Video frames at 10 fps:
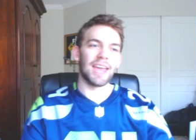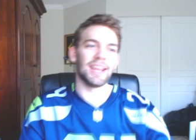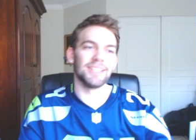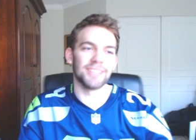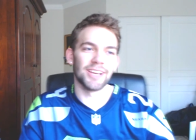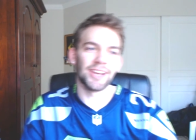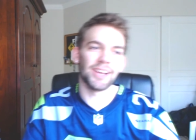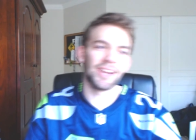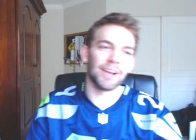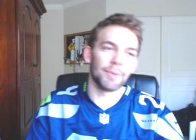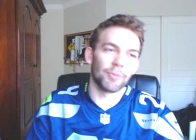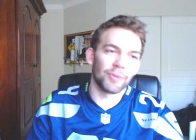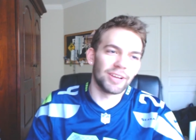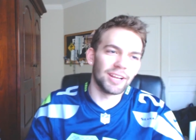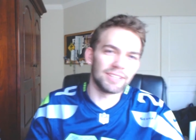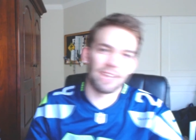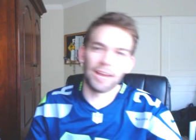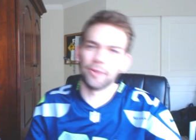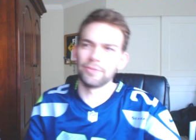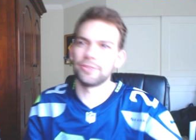And I remember we got
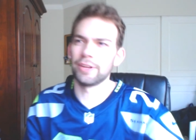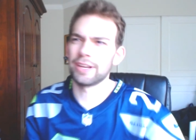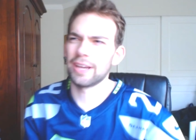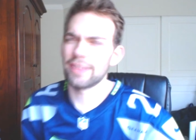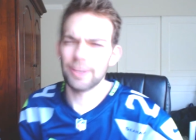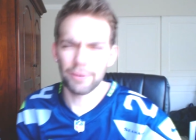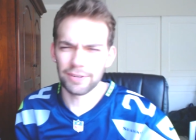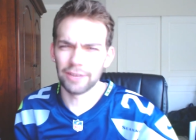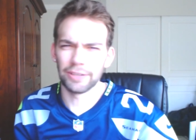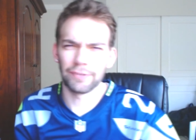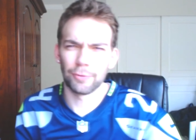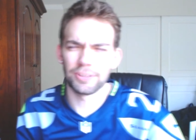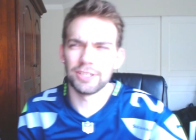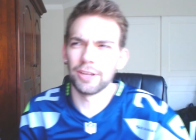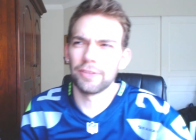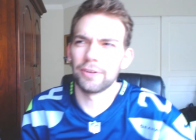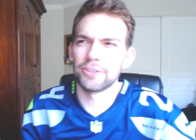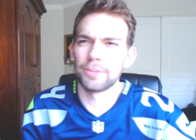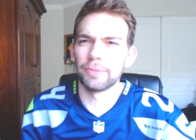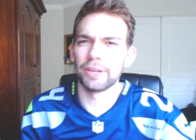down to I think we were down 14-0
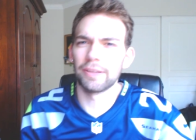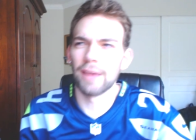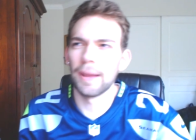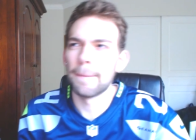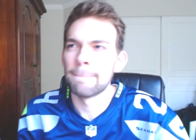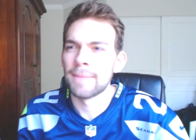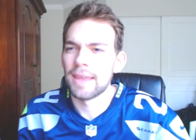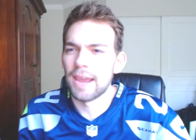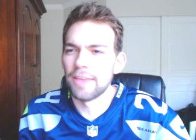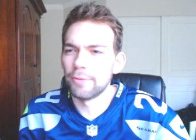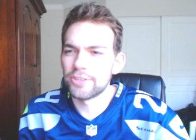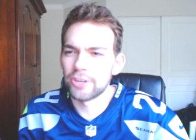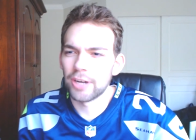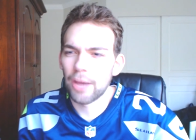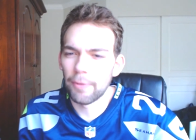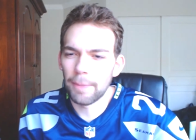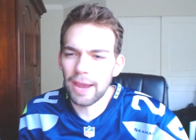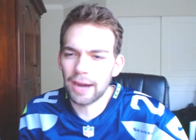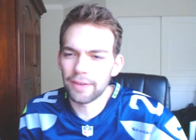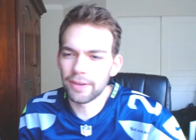or something like that. And then we started coming
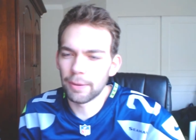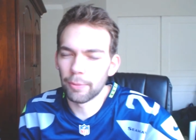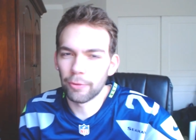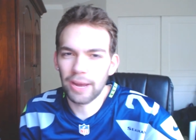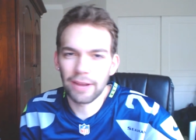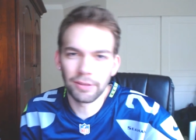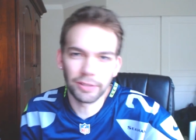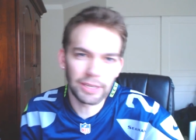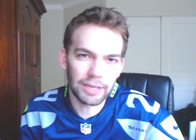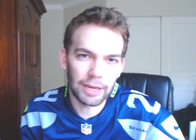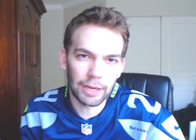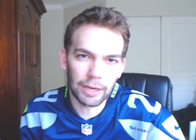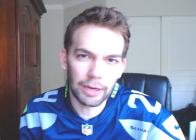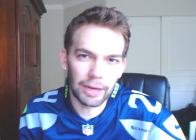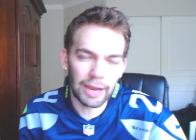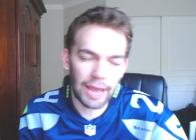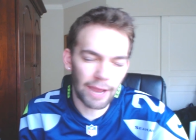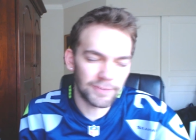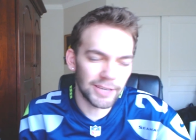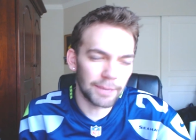back, and then I remember we had the lead at
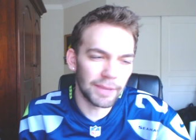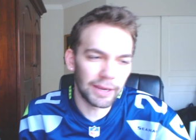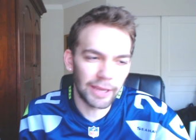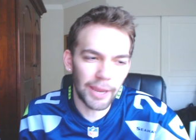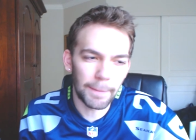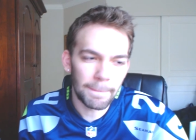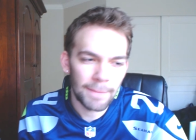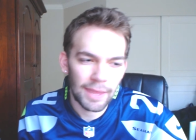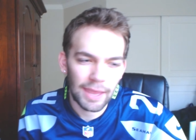halftime that game.